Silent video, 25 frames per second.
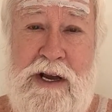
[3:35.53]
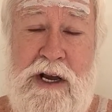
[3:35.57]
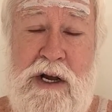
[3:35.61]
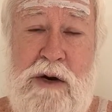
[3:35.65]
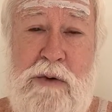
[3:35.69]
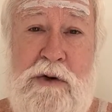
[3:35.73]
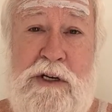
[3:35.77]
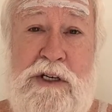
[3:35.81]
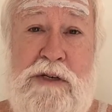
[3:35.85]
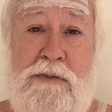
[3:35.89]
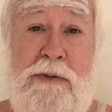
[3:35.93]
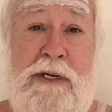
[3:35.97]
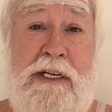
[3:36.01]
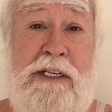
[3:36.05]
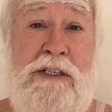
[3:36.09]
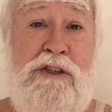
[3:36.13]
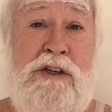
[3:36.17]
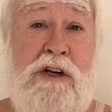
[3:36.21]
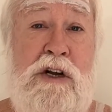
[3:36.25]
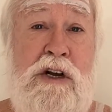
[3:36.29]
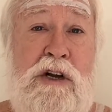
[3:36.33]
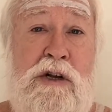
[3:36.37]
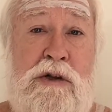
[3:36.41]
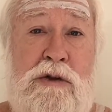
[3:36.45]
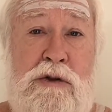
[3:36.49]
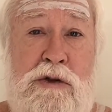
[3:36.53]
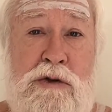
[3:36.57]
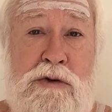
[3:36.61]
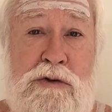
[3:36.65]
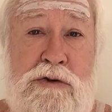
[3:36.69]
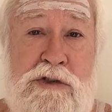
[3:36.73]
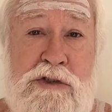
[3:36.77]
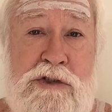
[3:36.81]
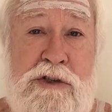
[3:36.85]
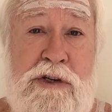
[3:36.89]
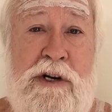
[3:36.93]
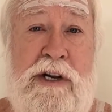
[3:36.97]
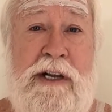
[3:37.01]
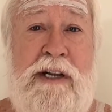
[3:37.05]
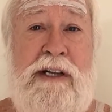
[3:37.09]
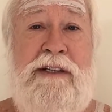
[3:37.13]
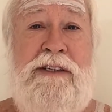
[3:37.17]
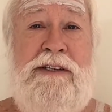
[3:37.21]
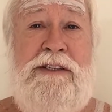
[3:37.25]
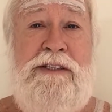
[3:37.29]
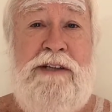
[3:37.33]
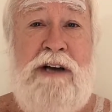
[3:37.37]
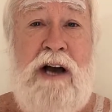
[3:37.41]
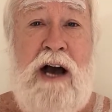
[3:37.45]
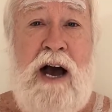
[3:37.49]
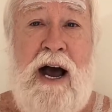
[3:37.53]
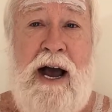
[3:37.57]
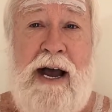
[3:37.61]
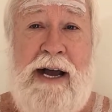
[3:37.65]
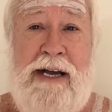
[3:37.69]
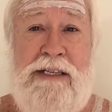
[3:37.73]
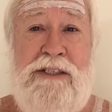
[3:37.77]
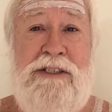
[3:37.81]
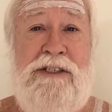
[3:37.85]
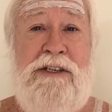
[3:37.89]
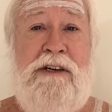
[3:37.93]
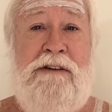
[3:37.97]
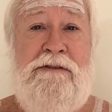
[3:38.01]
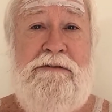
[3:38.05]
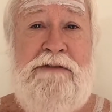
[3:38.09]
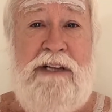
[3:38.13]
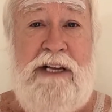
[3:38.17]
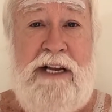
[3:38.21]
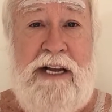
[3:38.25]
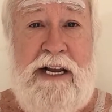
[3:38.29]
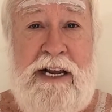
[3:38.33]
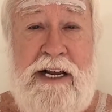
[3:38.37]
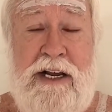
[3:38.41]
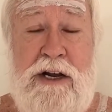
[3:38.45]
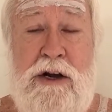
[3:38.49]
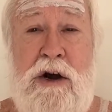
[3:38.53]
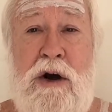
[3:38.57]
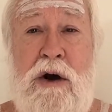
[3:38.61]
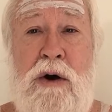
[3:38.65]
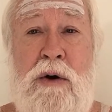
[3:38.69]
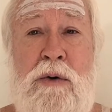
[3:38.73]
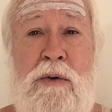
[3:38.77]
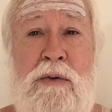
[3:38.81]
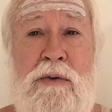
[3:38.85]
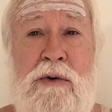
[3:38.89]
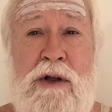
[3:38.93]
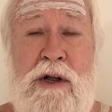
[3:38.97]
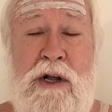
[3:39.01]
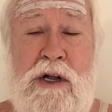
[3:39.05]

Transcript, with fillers: which means loosening the ties of the ego,